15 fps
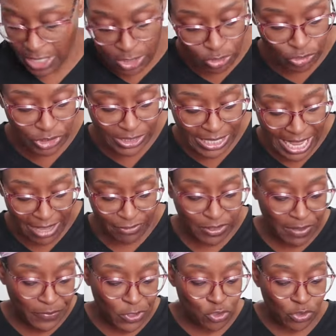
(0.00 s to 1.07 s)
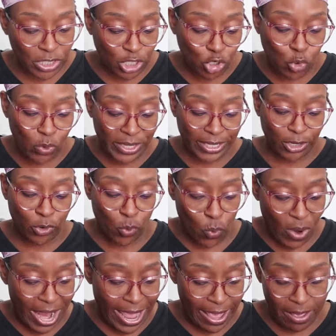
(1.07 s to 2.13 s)
You just have something you can quick
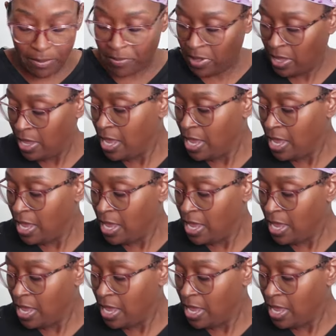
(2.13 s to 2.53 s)
grab.